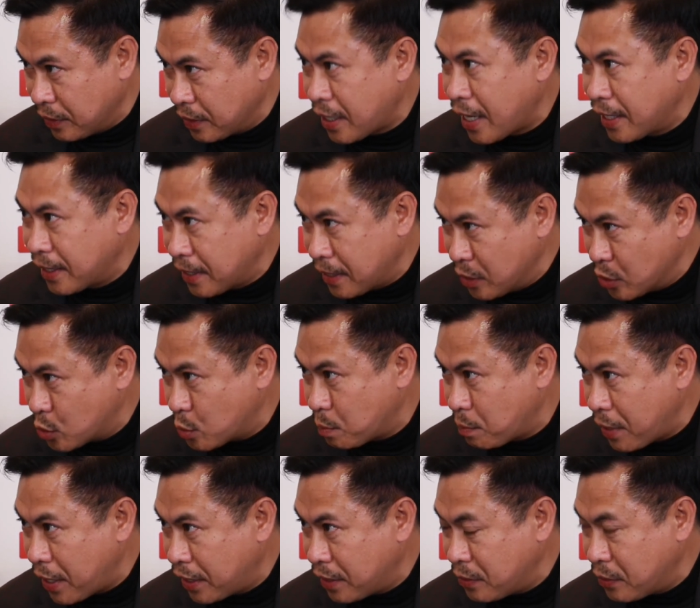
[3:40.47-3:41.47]
kind of
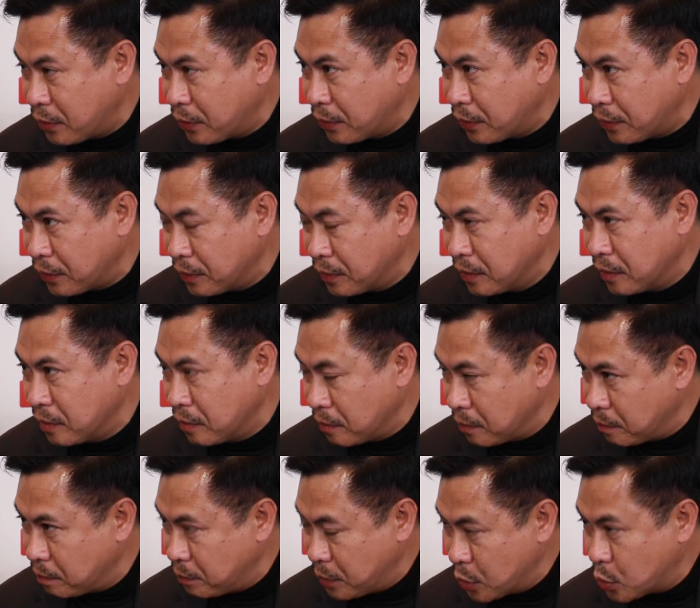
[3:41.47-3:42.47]
inspect or
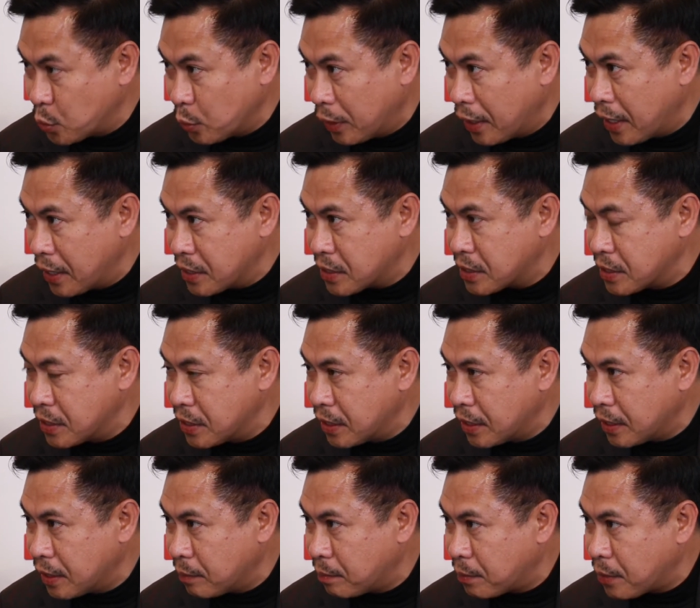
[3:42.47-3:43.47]
visualize
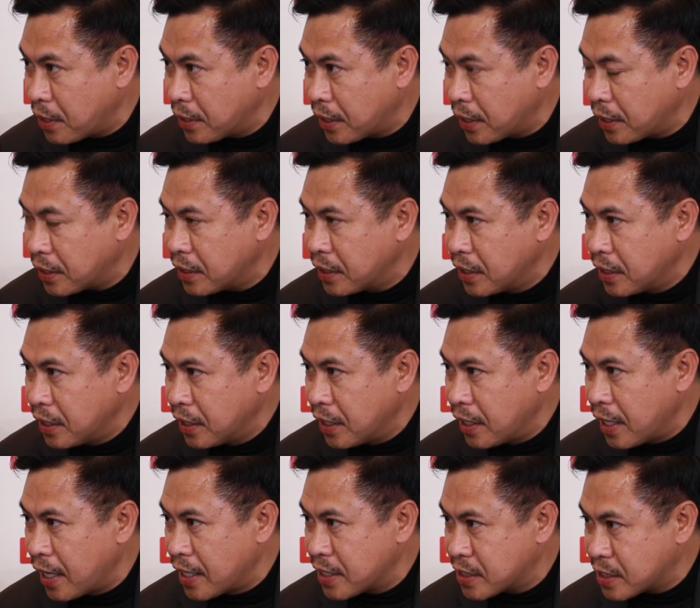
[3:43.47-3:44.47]
the product
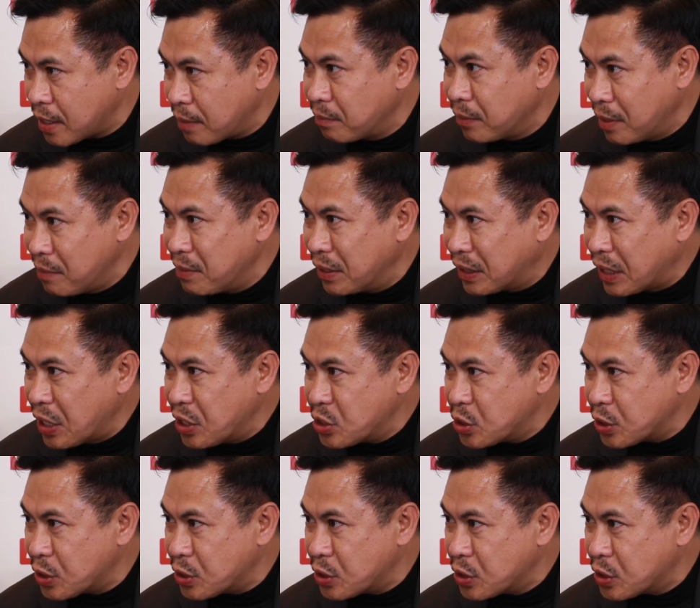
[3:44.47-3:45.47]
has some
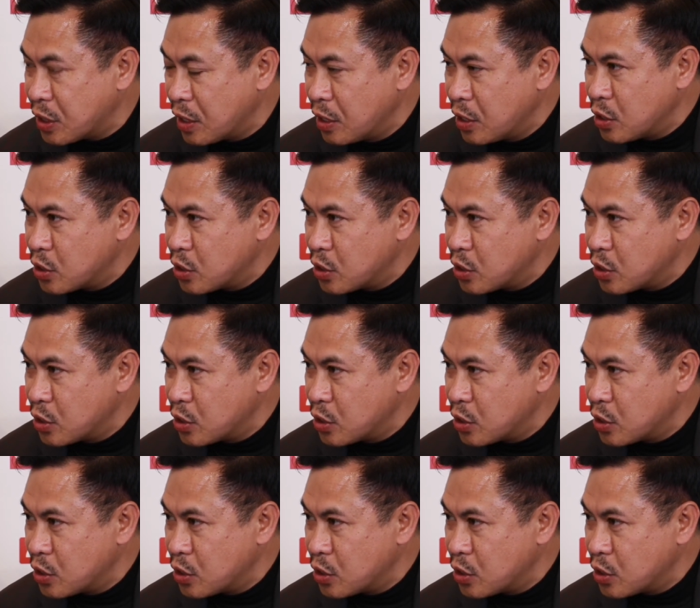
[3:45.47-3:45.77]
limitations.